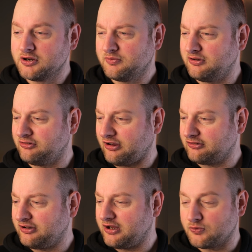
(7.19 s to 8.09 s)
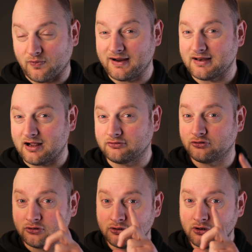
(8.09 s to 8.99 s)
which is actually quite
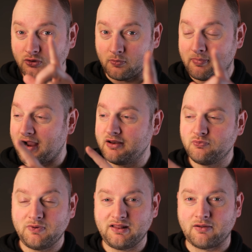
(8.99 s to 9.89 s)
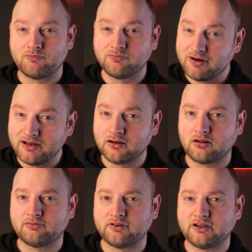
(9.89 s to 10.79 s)
nice combined with a really
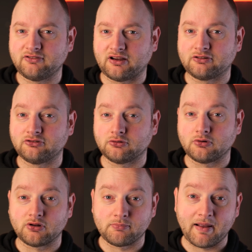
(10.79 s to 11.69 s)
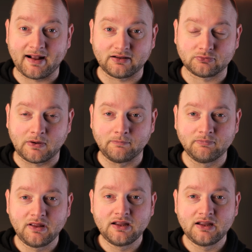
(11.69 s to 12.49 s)
lovely texture on the back as well.